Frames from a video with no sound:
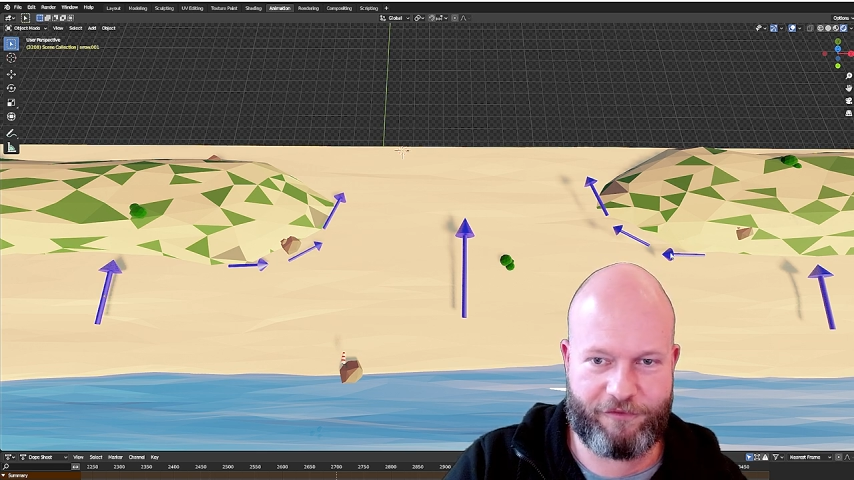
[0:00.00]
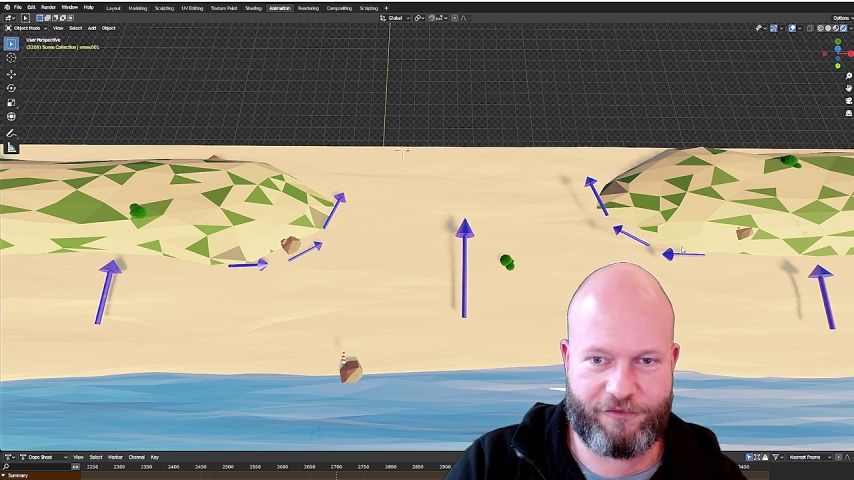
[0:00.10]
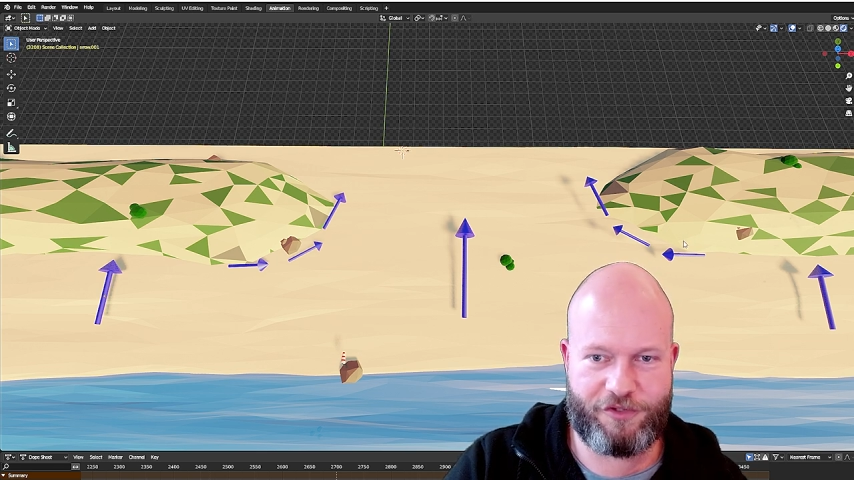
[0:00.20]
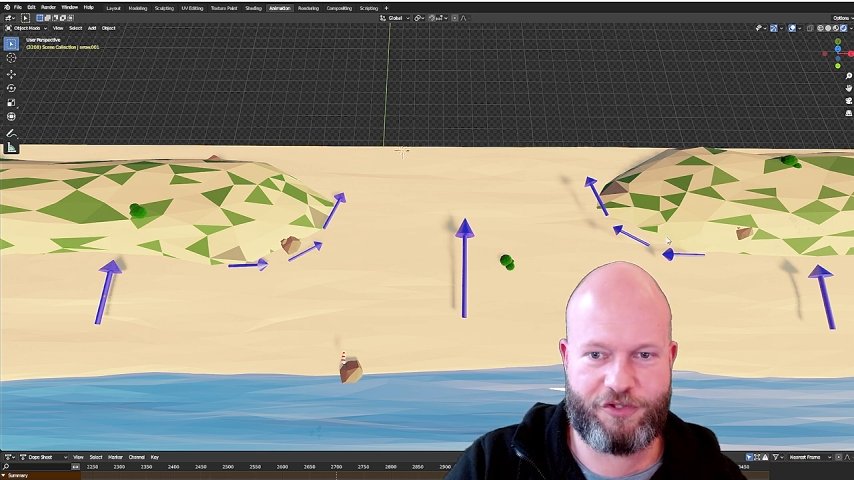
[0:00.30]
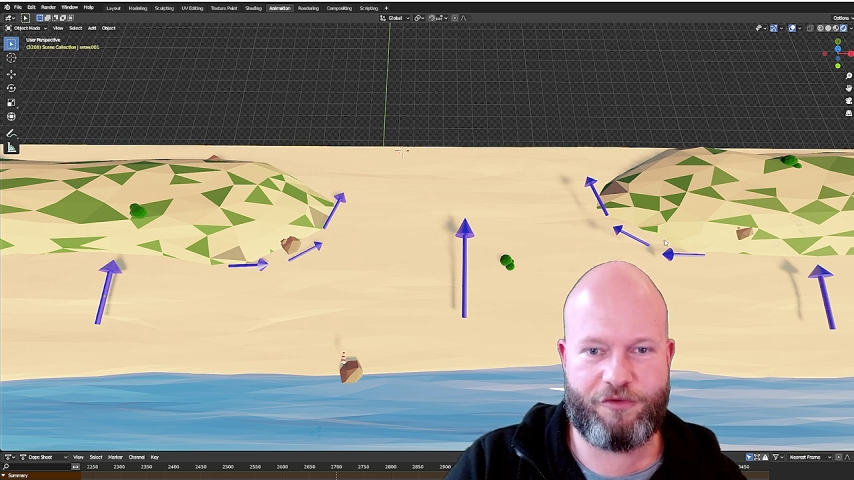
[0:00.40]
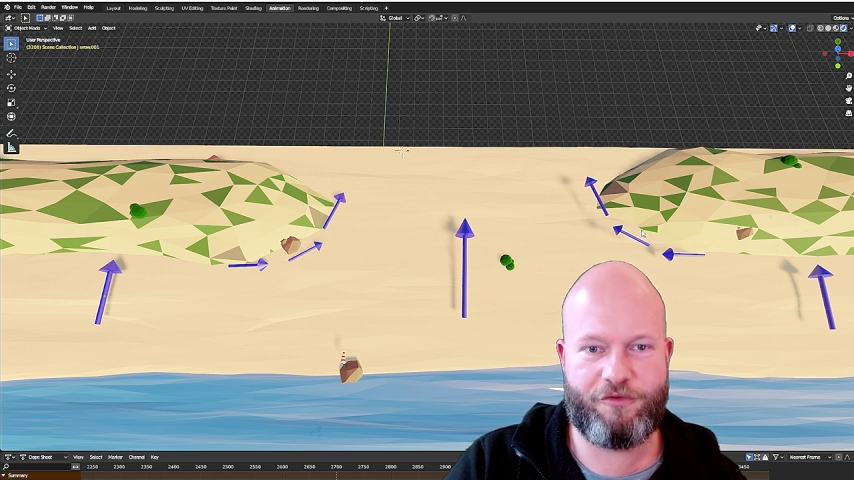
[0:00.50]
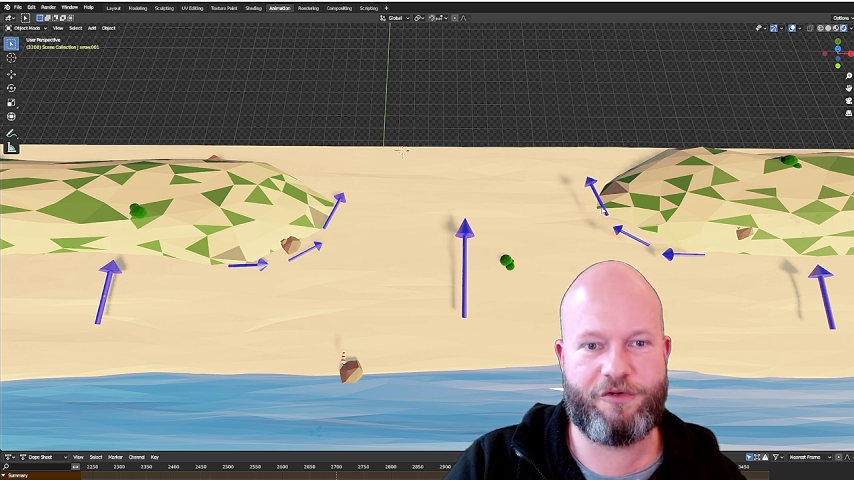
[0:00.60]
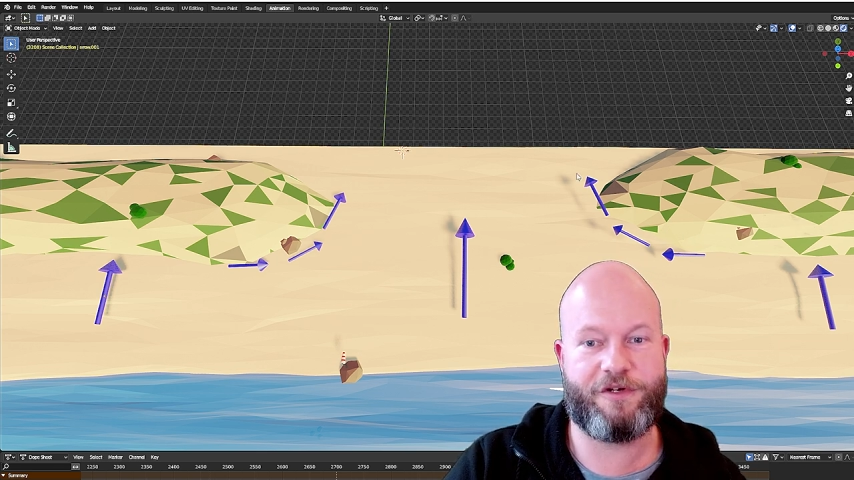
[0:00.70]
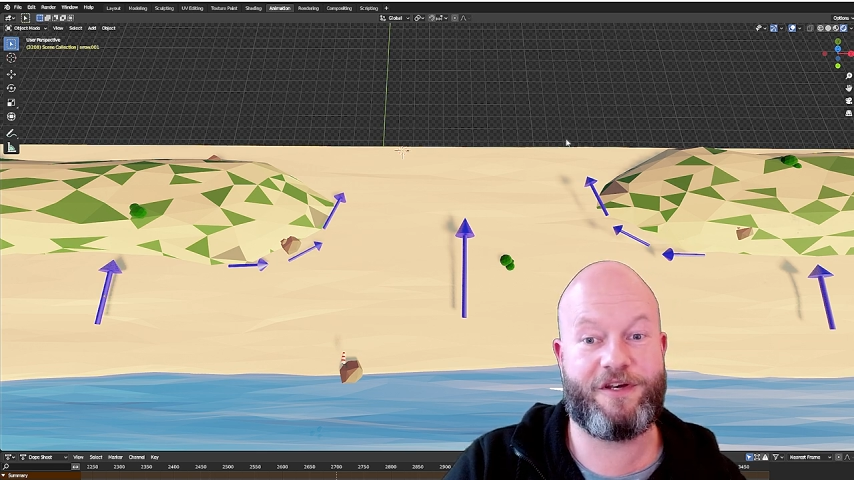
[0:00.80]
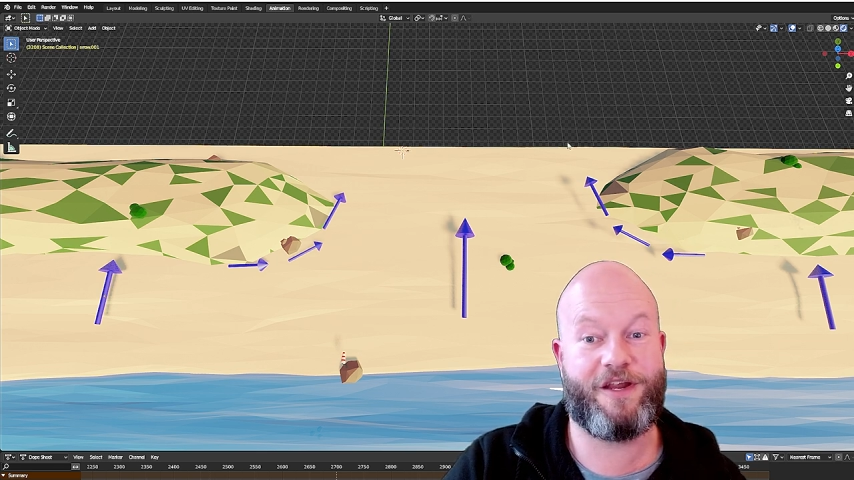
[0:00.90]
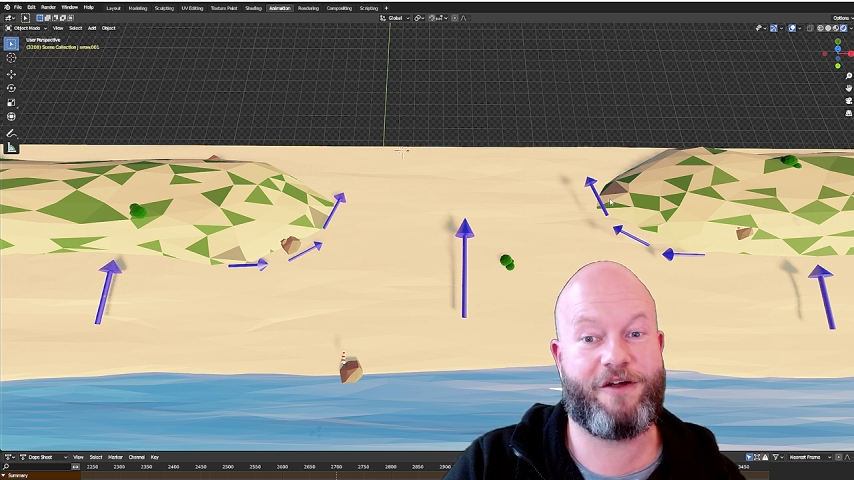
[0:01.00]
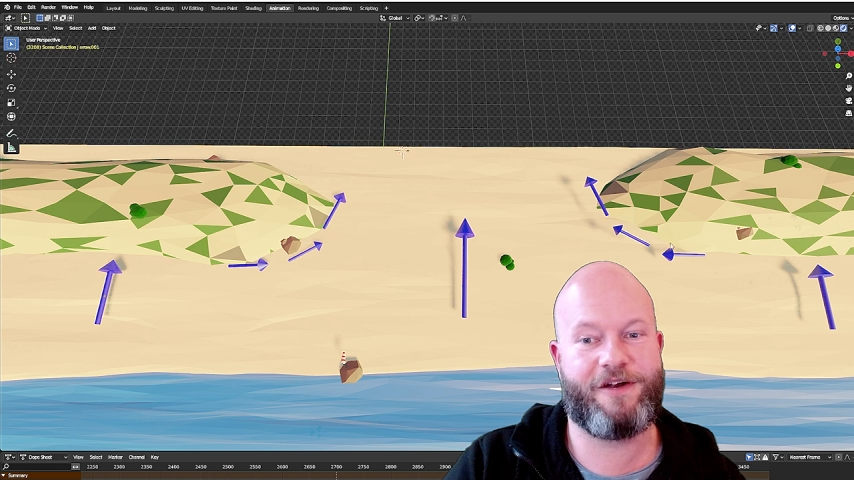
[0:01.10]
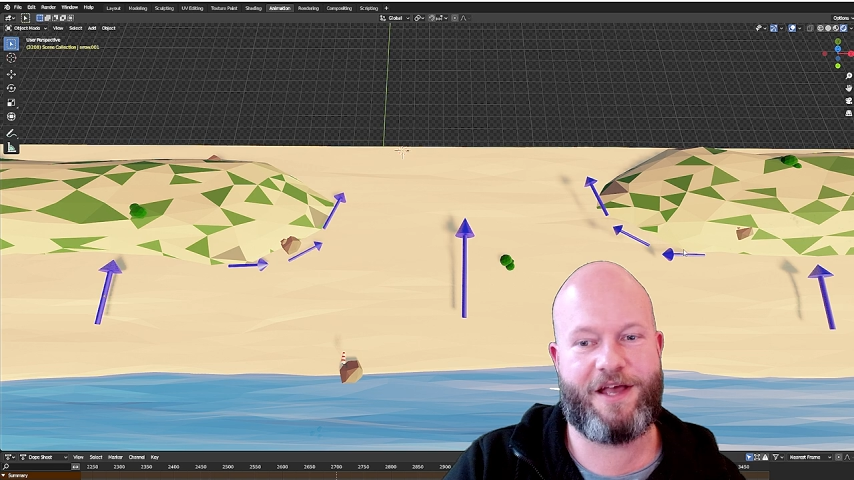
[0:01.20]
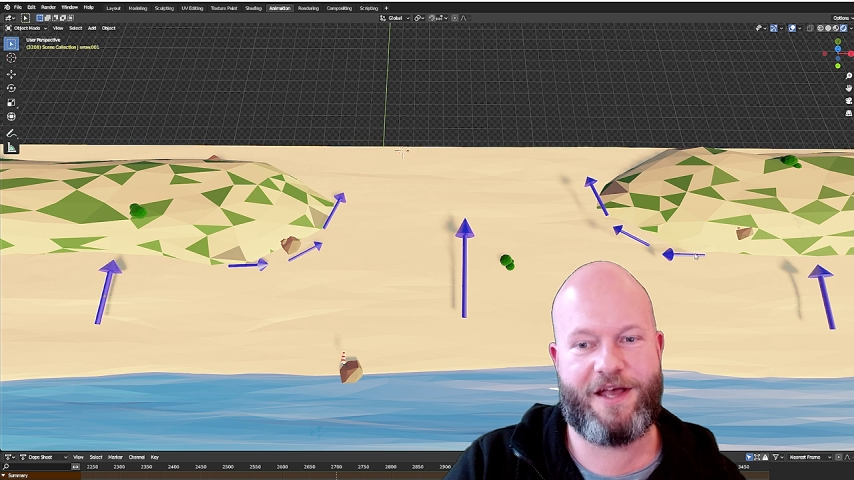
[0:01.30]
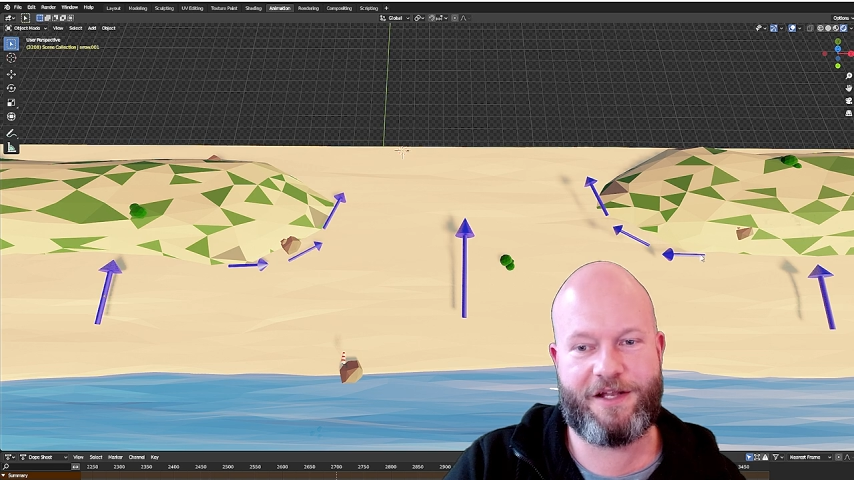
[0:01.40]
of the dune near an
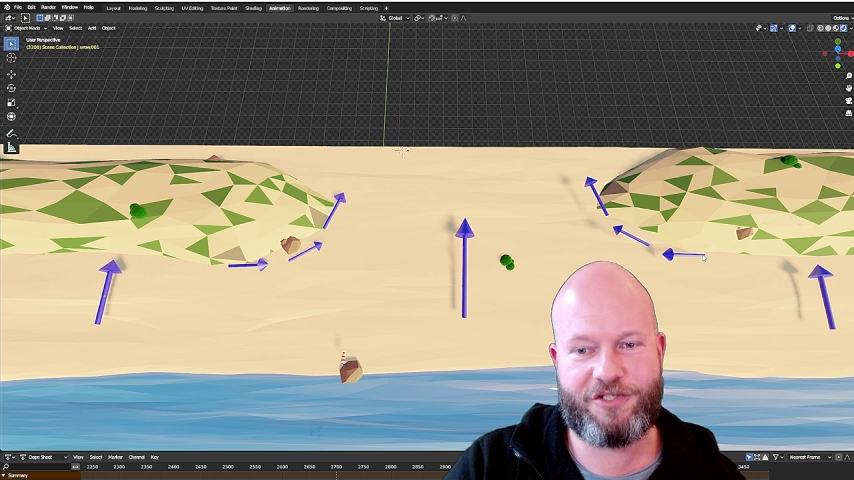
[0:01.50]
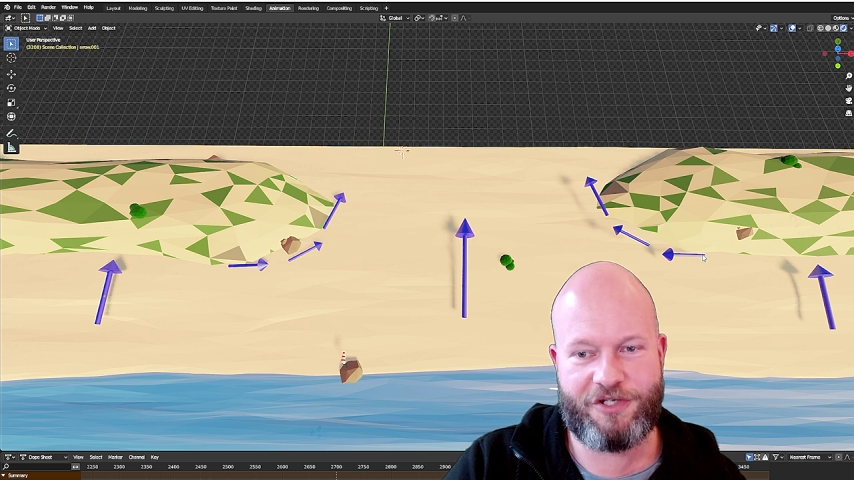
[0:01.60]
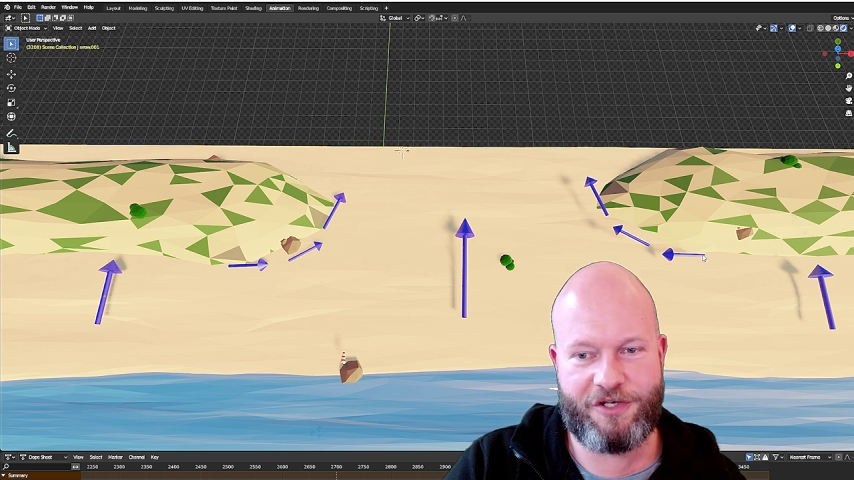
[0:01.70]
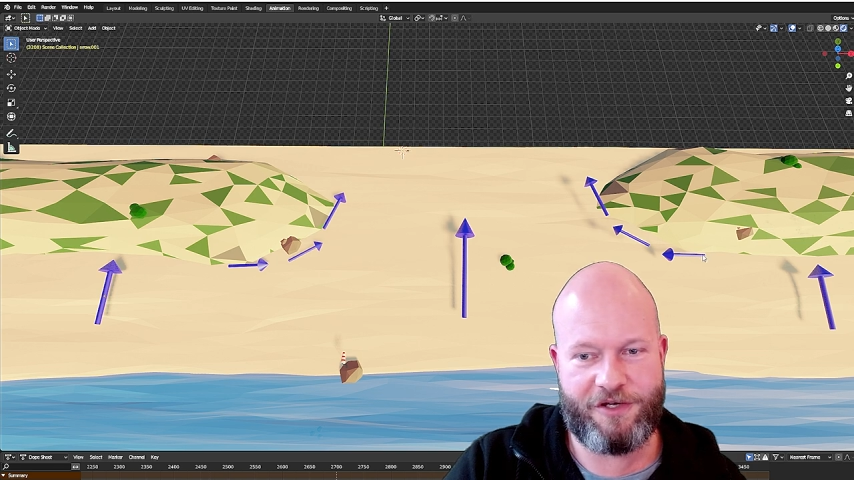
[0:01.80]
edge,